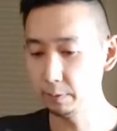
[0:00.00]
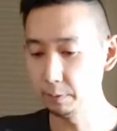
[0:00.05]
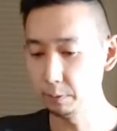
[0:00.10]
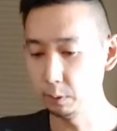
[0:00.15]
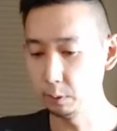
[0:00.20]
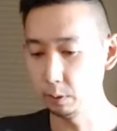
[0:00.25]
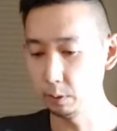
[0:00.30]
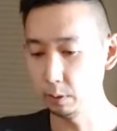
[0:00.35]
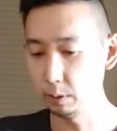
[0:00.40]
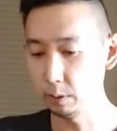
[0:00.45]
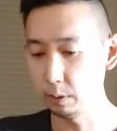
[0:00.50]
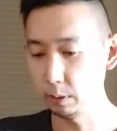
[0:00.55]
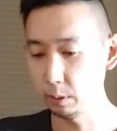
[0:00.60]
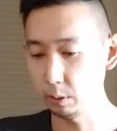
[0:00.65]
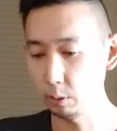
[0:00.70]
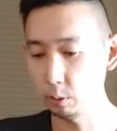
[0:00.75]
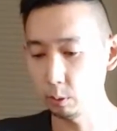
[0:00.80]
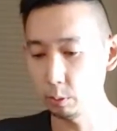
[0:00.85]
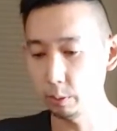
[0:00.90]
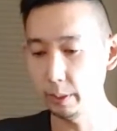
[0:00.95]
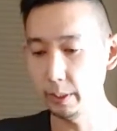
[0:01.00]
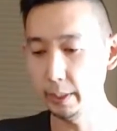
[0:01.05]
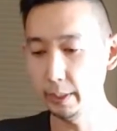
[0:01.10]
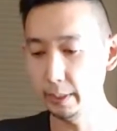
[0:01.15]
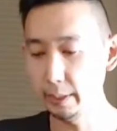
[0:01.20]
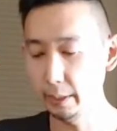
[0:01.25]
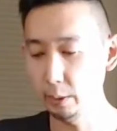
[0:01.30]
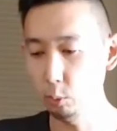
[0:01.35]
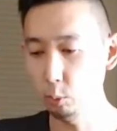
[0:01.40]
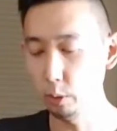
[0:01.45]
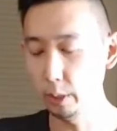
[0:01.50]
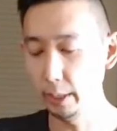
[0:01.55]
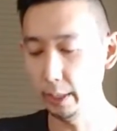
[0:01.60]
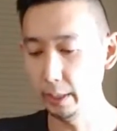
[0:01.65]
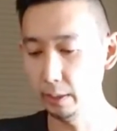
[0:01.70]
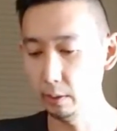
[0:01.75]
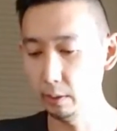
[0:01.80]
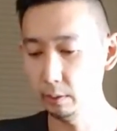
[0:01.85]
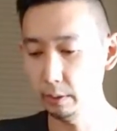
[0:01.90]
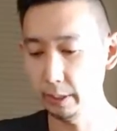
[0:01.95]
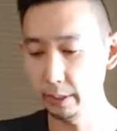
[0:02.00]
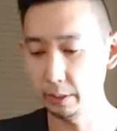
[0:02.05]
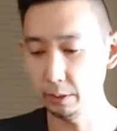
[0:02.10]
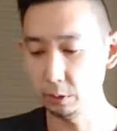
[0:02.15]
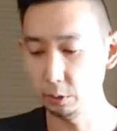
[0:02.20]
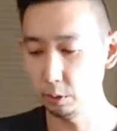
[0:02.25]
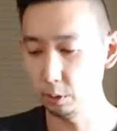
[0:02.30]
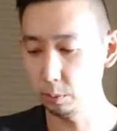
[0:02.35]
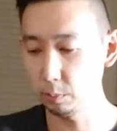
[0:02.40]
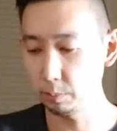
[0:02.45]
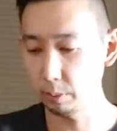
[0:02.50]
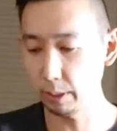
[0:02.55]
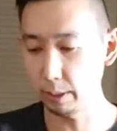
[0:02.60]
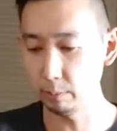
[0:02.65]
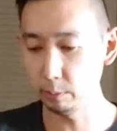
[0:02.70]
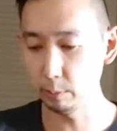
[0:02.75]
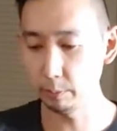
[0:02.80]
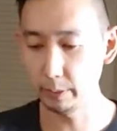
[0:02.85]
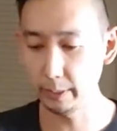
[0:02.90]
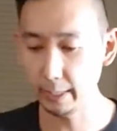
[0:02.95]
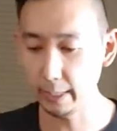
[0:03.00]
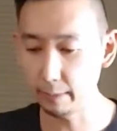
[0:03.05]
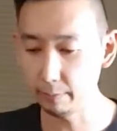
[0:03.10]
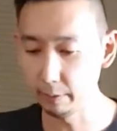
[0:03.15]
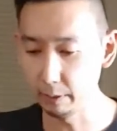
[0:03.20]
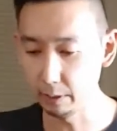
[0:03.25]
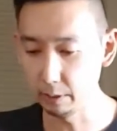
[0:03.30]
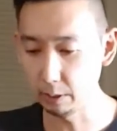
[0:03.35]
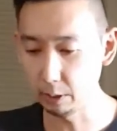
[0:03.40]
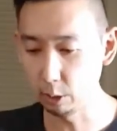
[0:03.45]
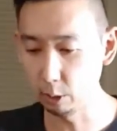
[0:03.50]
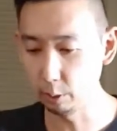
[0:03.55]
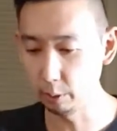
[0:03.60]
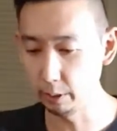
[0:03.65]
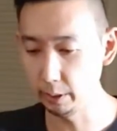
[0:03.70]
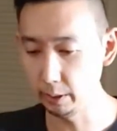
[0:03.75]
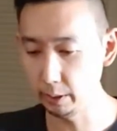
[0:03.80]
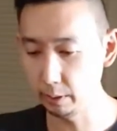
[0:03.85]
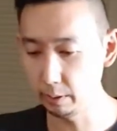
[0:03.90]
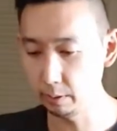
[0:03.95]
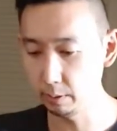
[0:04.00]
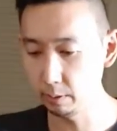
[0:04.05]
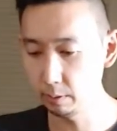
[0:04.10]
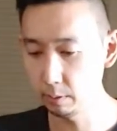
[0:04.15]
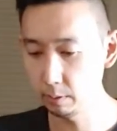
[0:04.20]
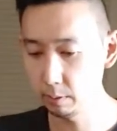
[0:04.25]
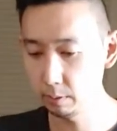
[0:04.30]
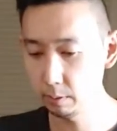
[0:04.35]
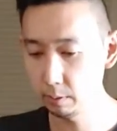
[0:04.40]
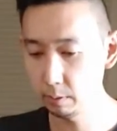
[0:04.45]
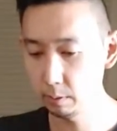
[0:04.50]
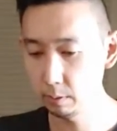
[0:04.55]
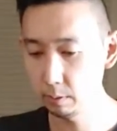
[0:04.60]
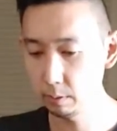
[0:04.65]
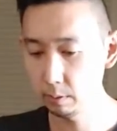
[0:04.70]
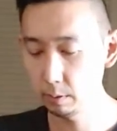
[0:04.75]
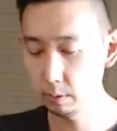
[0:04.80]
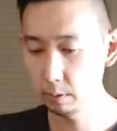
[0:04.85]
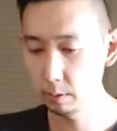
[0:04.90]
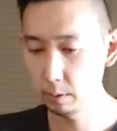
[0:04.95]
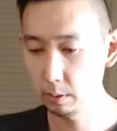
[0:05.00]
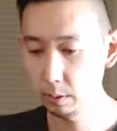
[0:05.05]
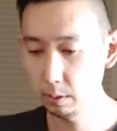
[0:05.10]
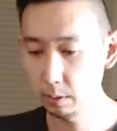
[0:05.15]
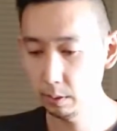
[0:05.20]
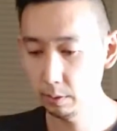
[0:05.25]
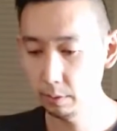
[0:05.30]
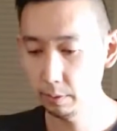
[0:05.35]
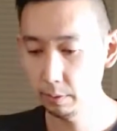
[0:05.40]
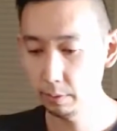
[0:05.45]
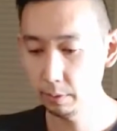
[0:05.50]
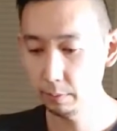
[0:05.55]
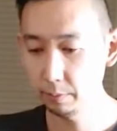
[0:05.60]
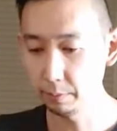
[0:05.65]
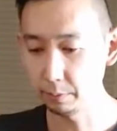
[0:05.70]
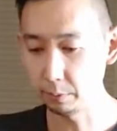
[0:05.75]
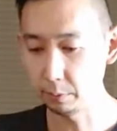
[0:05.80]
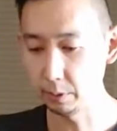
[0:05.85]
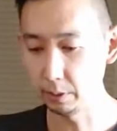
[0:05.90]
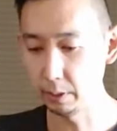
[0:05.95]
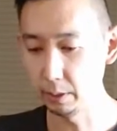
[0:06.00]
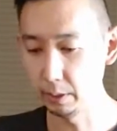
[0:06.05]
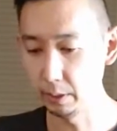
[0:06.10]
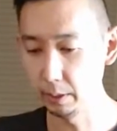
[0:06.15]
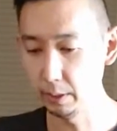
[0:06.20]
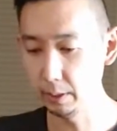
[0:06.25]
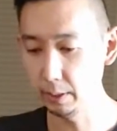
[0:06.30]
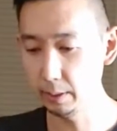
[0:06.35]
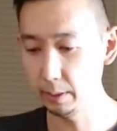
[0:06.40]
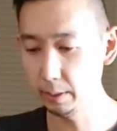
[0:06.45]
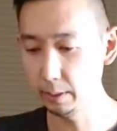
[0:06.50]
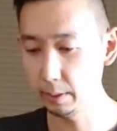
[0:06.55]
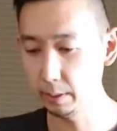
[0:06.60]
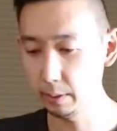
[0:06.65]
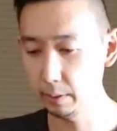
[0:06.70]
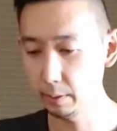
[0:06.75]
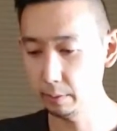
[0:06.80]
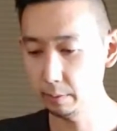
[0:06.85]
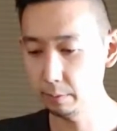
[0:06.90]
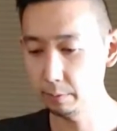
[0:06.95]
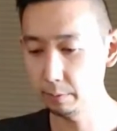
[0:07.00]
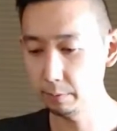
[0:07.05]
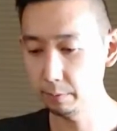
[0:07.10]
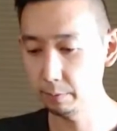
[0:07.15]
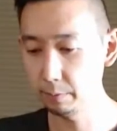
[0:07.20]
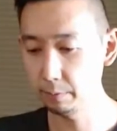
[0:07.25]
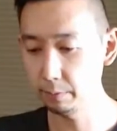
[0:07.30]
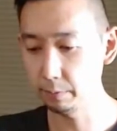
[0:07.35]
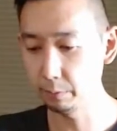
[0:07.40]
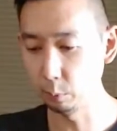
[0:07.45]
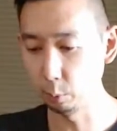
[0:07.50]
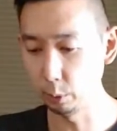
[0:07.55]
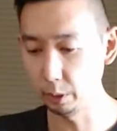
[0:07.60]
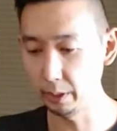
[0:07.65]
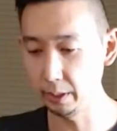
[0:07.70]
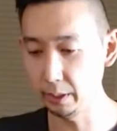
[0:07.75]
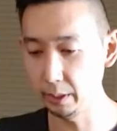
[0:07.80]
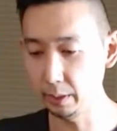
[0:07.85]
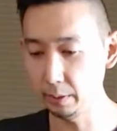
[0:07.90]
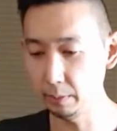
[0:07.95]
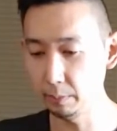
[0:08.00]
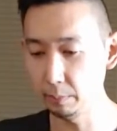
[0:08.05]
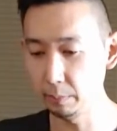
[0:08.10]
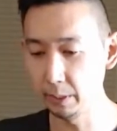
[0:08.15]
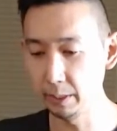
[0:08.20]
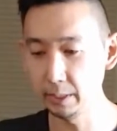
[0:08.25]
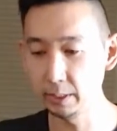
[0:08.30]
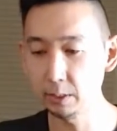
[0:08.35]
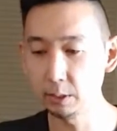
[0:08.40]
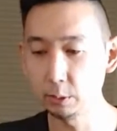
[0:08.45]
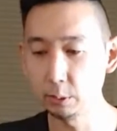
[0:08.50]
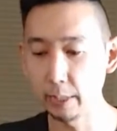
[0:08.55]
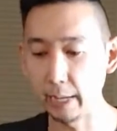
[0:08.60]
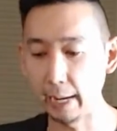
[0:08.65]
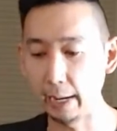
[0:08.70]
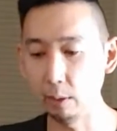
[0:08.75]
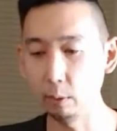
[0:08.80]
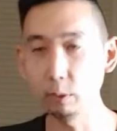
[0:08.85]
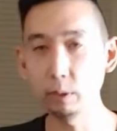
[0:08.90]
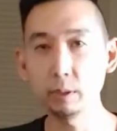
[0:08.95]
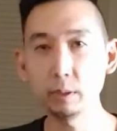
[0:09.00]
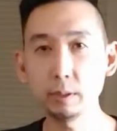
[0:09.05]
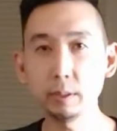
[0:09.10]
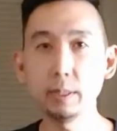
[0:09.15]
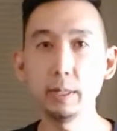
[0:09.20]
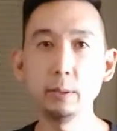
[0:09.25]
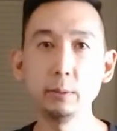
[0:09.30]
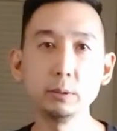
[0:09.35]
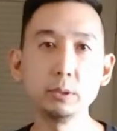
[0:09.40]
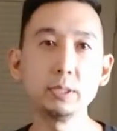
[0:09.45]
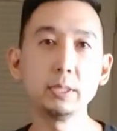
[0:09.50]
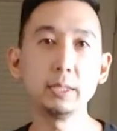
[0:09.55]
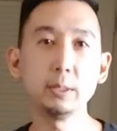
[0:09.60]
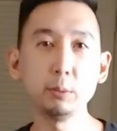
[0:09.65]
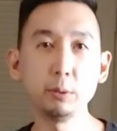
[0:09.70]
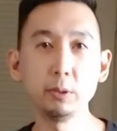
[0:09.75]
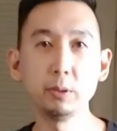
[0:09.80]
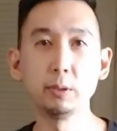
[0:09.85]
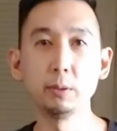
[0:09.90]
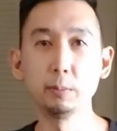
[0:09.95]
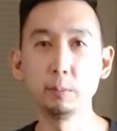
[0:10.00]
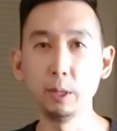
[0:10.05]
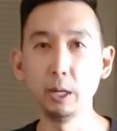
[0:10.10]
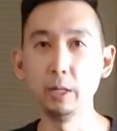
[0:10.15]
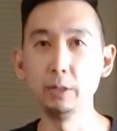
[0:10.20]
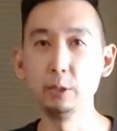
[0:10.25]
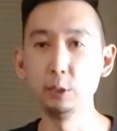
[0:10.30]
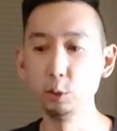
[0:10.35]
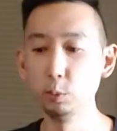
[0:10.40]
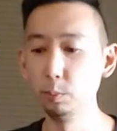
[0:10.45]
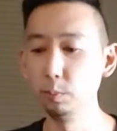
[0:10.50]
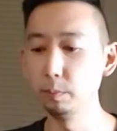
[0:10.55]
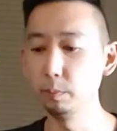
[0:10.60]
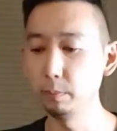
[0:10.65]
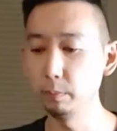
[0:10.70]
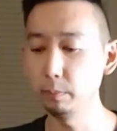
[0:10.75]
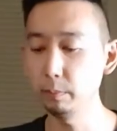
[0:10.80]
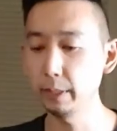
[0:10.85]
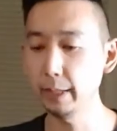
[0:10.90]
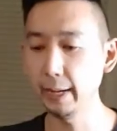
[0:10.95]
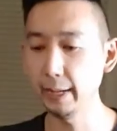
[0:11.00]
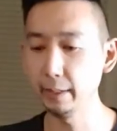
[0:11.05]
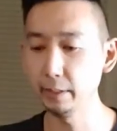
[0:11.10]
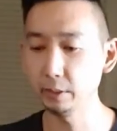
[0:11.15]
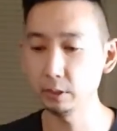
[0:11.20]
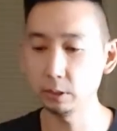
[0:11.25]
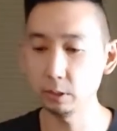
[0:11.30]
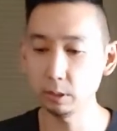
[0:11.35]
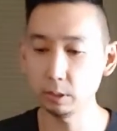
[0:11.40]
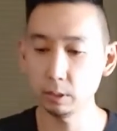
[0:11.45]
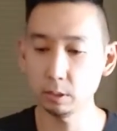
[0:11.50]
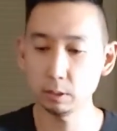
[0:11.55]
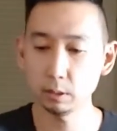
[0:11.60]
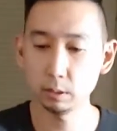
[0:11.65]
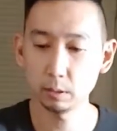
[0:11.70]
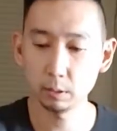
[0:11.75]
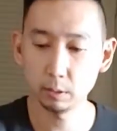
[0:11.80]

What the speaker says: for quite a while. Like you could probably have this going for a good 40 minutes to an hour, I would say, with a new canister.